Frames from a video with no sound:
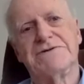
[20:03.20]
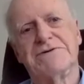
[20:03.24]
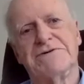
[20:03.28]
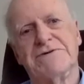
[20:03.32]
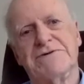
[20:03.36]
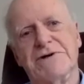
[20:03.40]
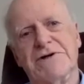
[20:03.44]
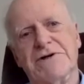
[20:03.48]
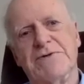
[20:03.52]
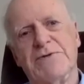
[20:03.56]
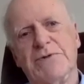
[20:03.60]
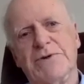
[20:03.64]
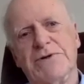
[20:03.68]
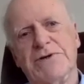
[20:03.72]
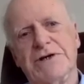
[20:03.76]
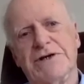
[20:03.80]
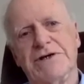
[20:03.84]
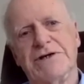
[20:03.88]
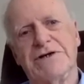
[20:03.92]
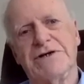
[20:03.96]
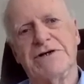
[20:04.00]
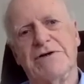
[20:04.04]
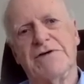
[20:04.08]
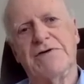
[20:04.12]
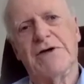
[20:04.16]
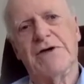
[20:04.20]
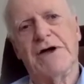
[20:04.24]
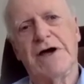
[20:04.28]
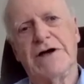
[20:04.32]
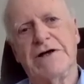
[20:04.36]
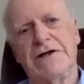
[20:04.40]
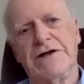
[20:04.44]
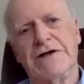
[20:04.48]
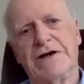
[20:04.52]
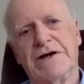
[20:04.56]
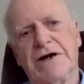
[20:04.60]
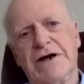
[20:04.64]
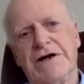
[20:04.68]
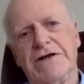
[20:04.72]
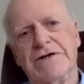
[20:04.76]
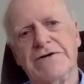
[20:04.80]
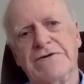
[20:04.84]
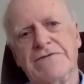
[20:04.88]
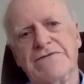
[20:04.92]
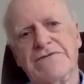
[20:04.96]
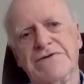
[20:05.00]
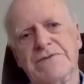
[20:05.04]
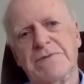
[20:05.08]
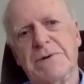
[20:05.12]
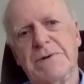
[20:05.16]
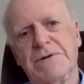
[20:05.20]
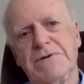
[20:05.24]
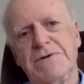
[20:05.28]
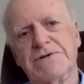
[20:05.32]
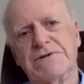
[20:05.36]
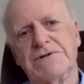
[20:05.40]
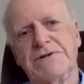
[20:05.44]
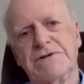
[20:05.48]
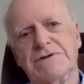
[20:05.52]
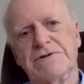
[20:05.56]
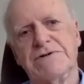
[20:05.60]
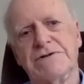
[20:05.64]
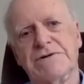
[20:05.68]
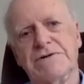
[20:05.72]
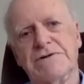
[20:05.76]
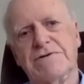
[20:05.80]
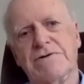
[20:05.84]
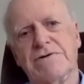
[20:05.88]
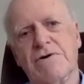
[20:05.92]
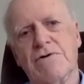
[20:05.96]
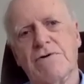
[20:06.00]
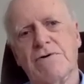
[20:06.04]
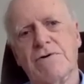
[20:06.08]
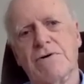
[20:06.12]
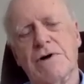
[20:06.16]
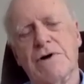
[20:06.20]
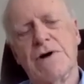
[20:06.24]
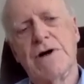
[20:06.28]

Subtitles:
to deal with it in any kind of spirited or